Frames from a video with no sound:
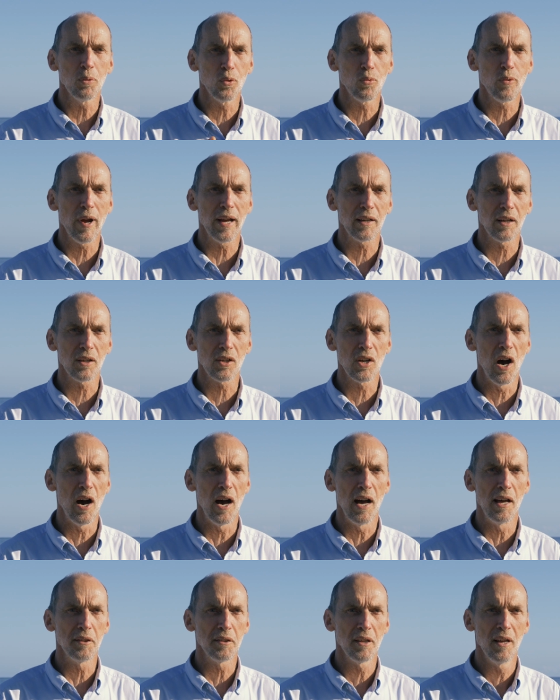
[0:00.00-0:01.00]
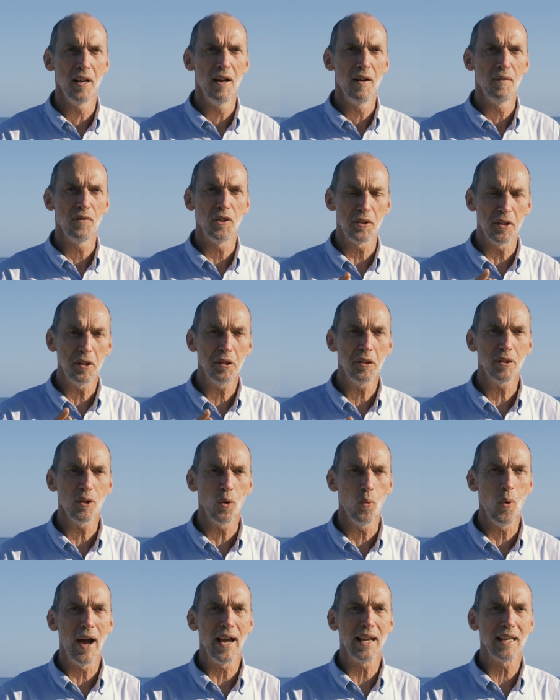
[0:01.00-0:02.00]
will recognize that this is
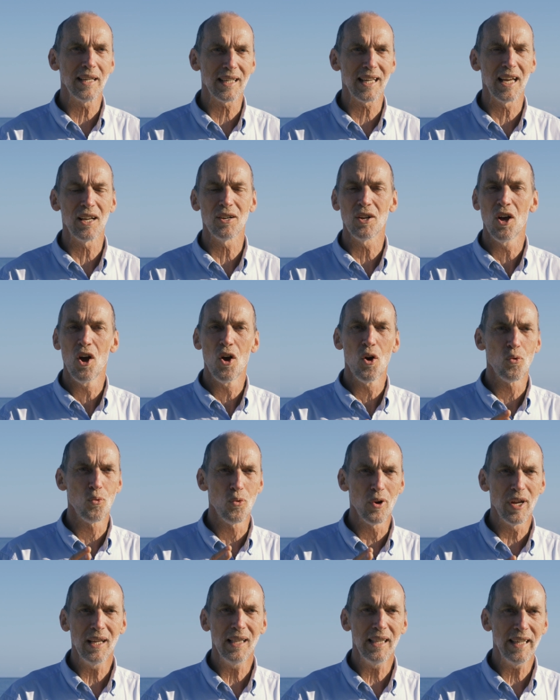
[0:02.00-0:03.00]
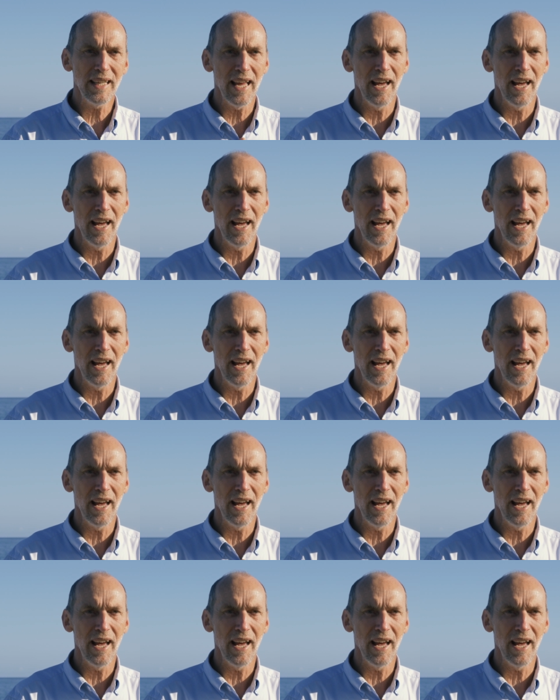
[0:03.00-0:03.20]
a way to get really